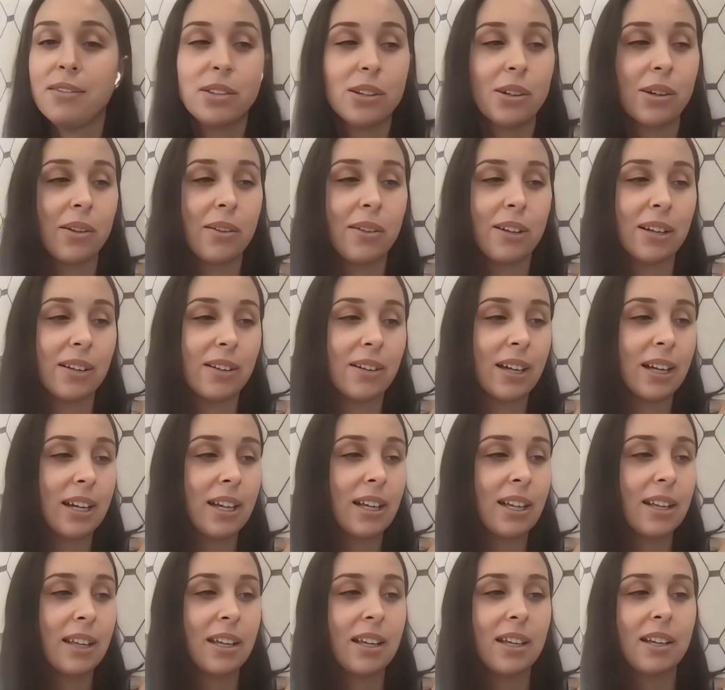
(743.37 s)
to go in or
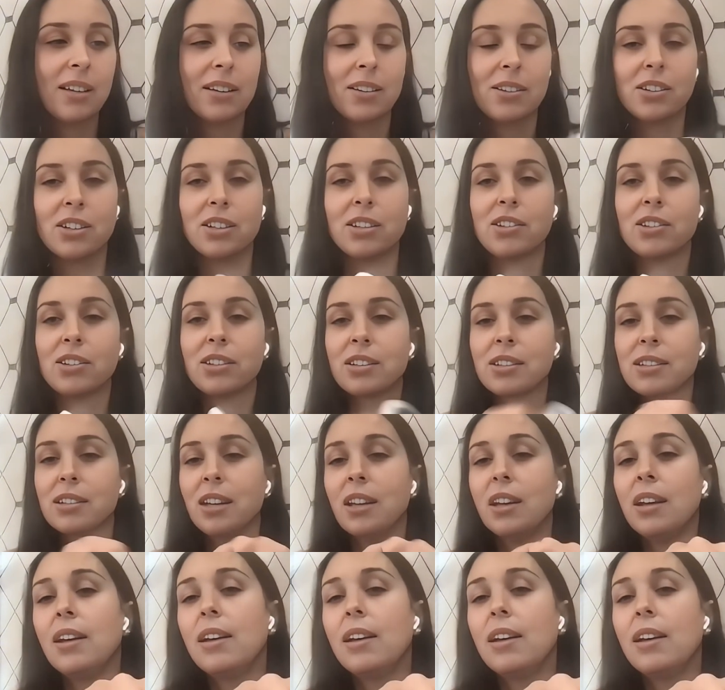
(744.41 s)
anything, and she's just